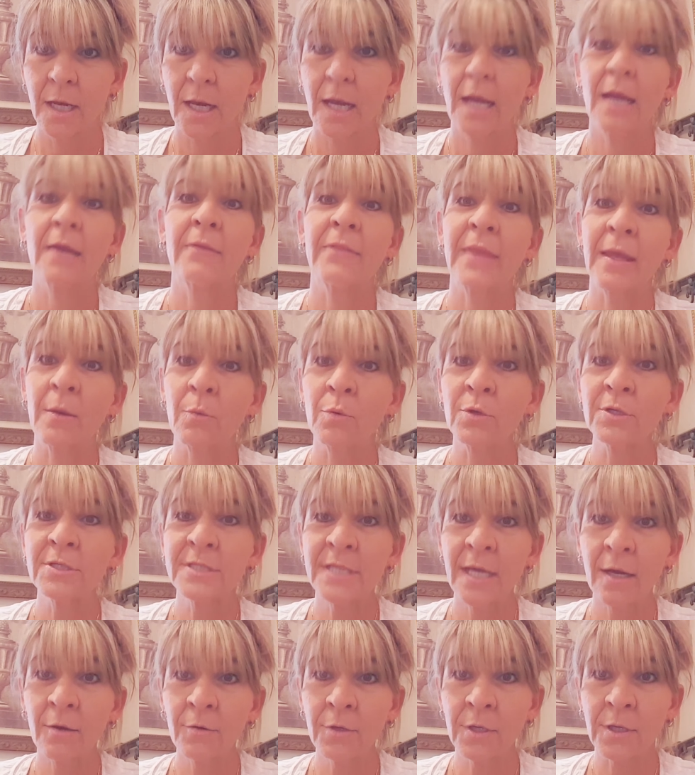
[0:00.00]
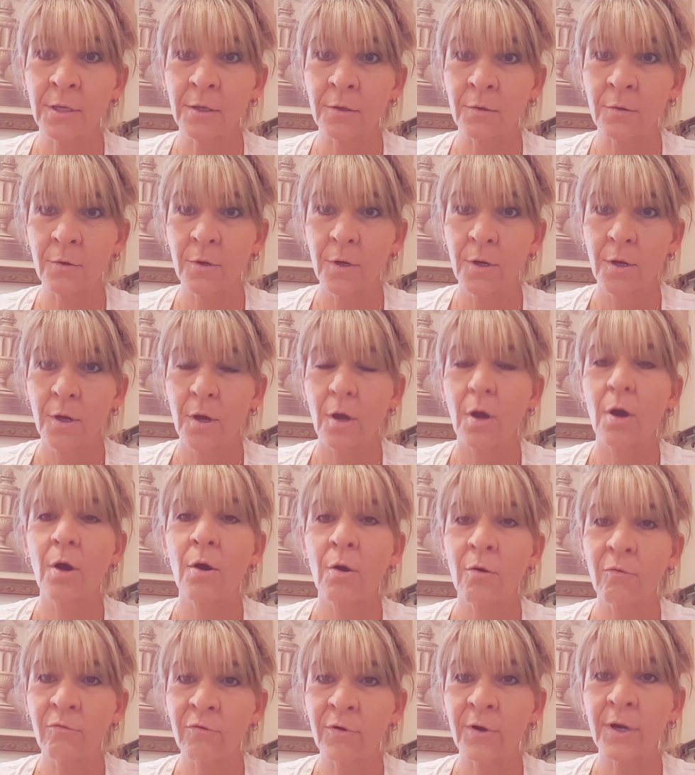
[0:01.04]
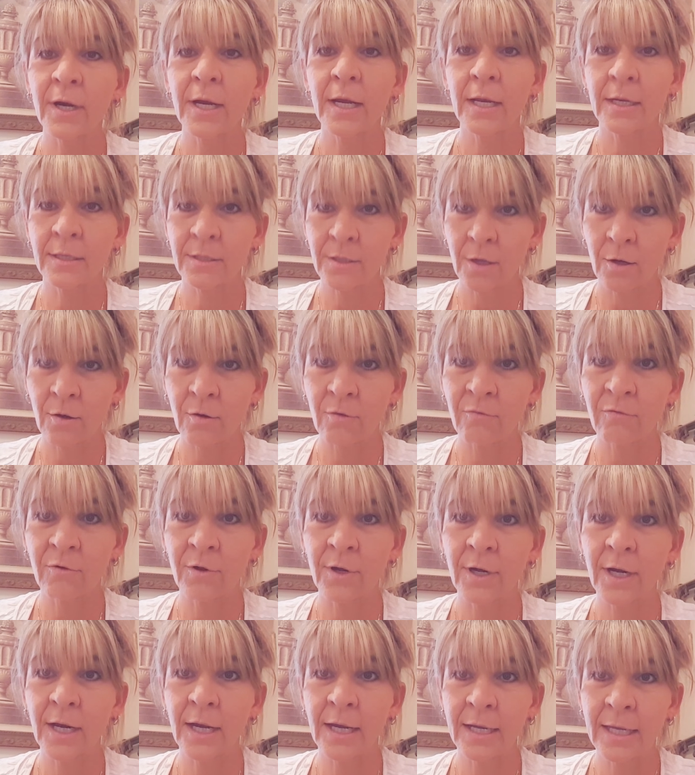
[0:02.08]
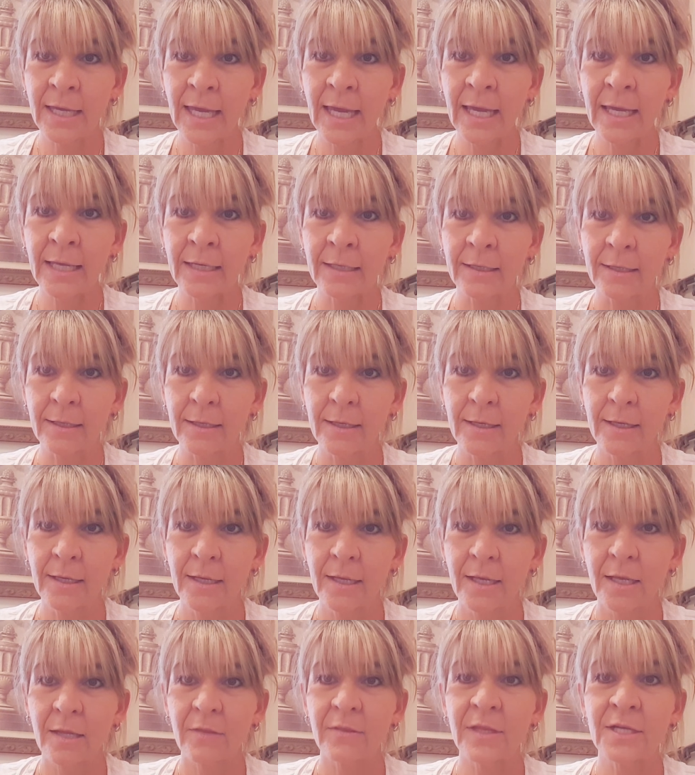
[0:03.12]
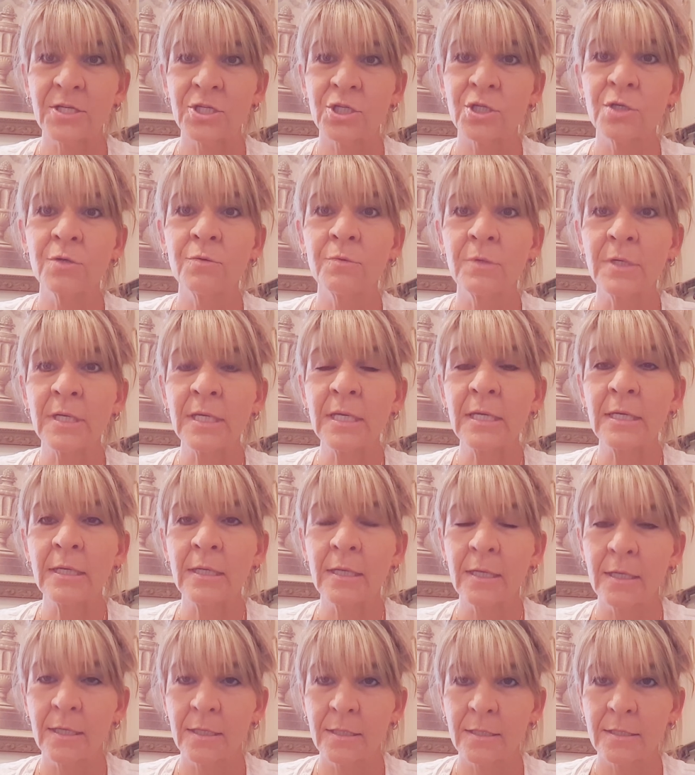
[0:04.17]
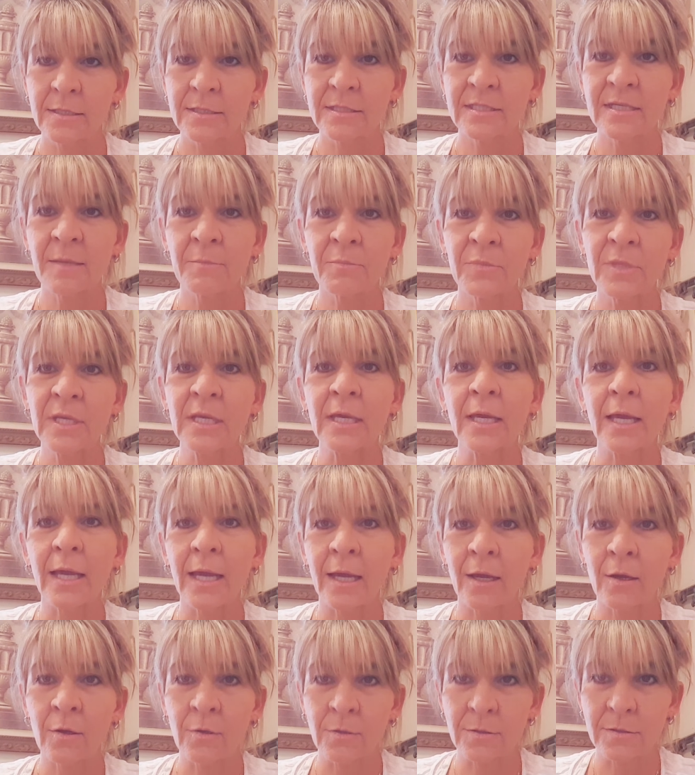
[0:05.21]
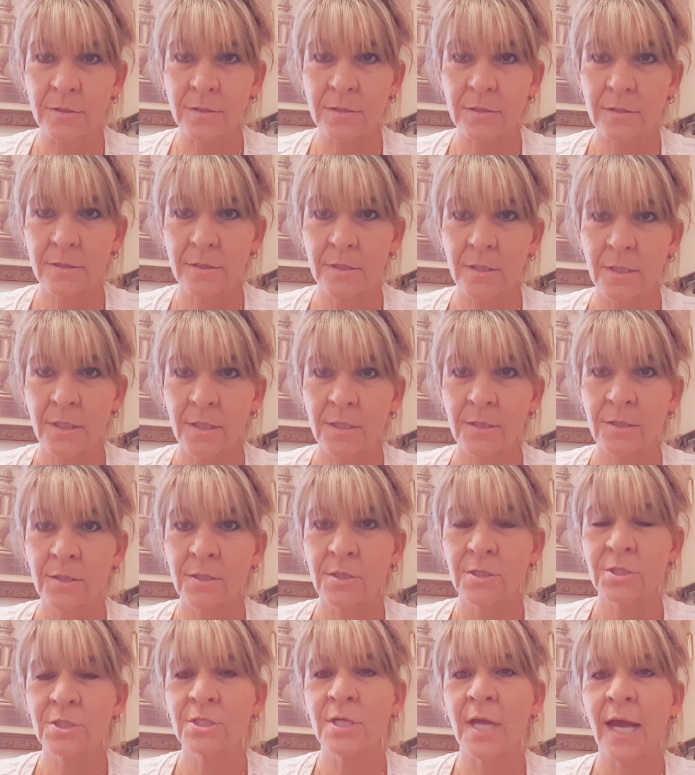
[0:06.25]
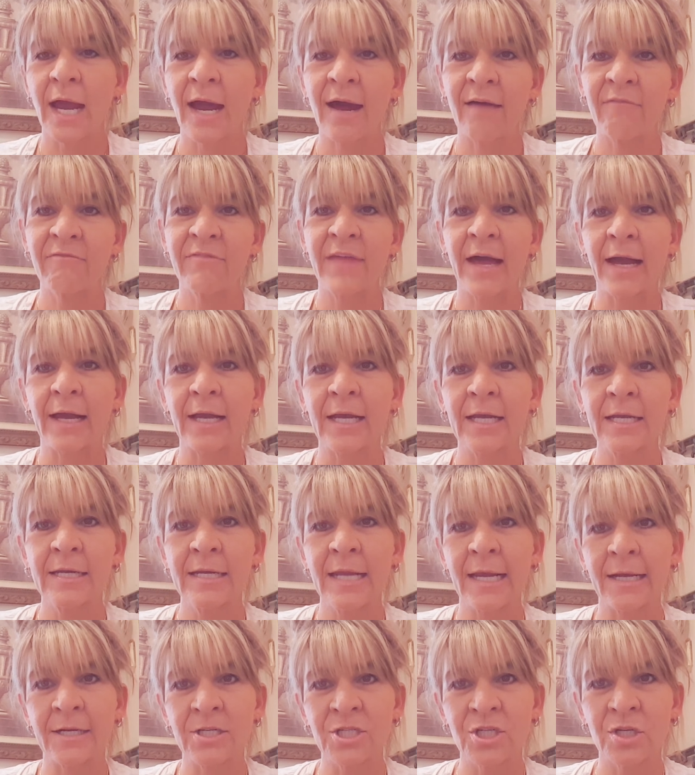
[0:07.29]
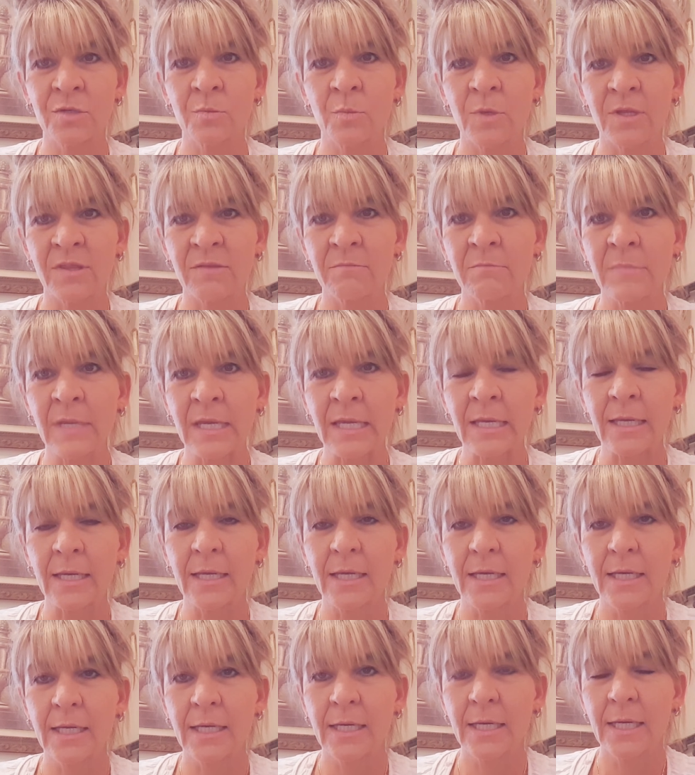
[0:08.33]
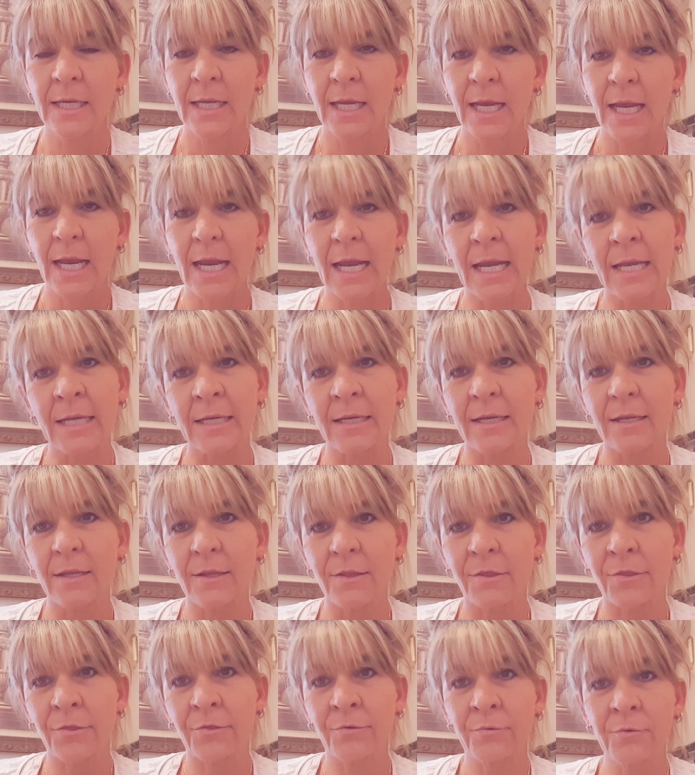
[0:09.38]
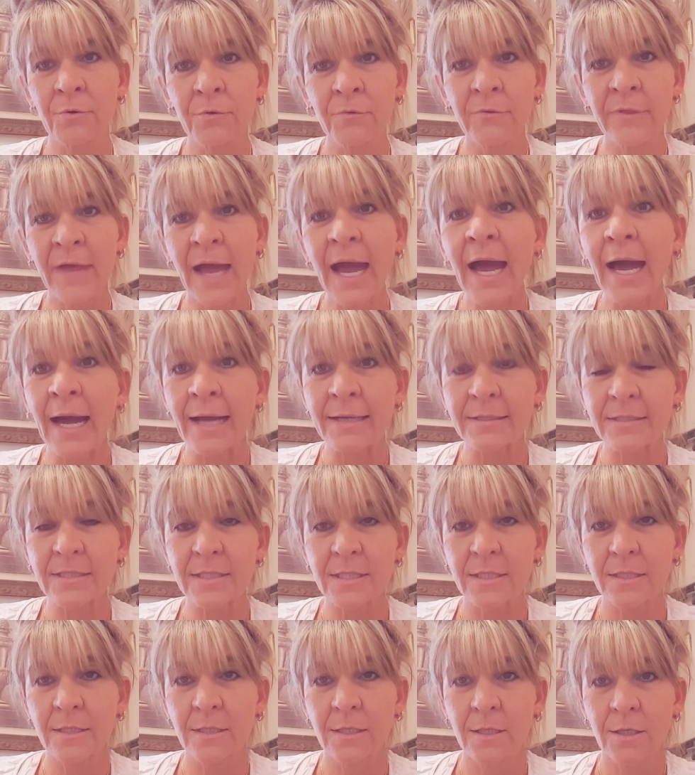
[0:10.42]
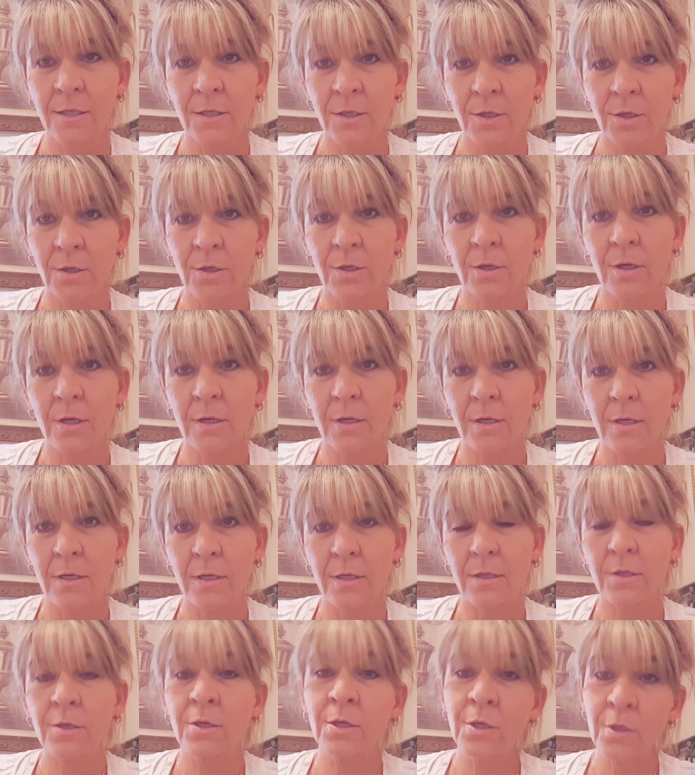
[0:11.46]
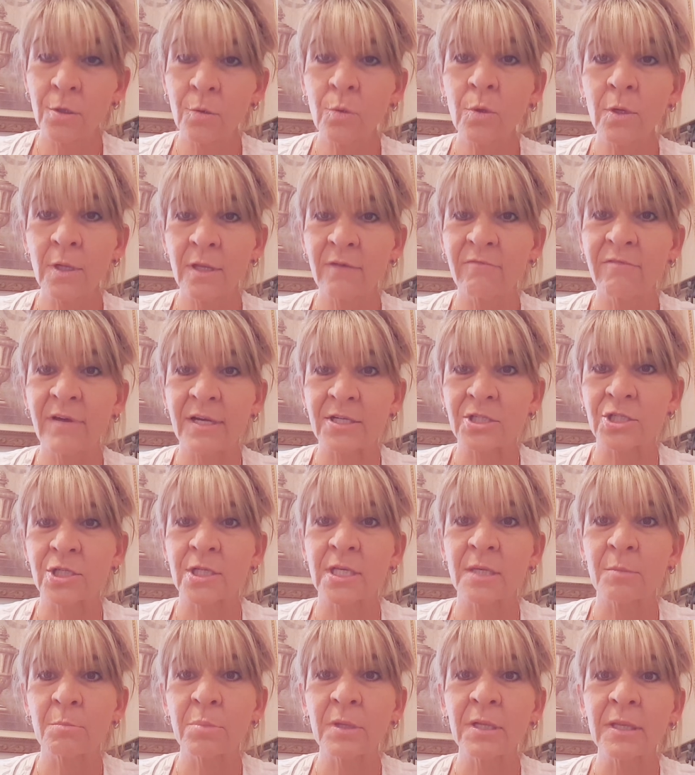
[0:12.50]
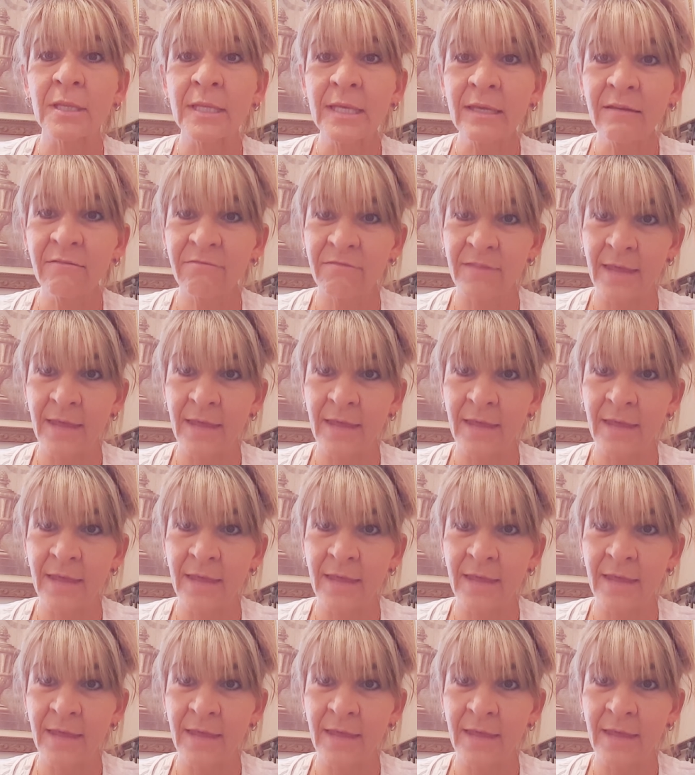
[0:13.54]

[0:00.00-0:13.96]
And they will tell you over and over again that you need something else to have that connection with me. And through that, you will eventually believe